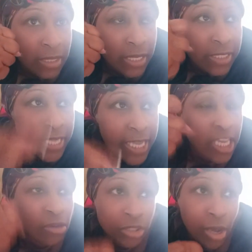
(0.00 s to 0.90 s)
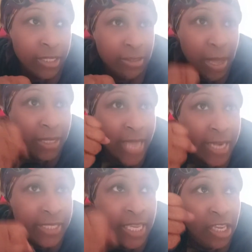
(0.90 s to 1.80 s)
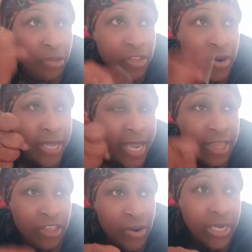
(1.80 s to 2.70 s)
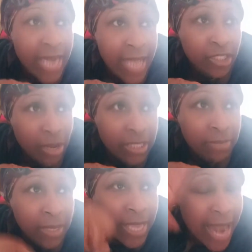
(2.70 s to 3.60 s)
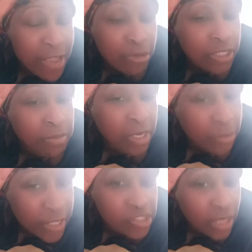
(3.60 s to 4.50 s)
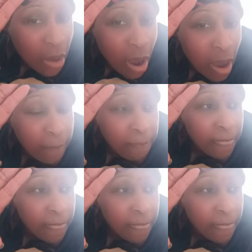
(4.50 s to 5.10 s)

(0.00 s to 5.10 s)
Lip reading: Ezekiel talks about that. Ezekiel 38 and 39 talks about that. I used to be Christian, y'all.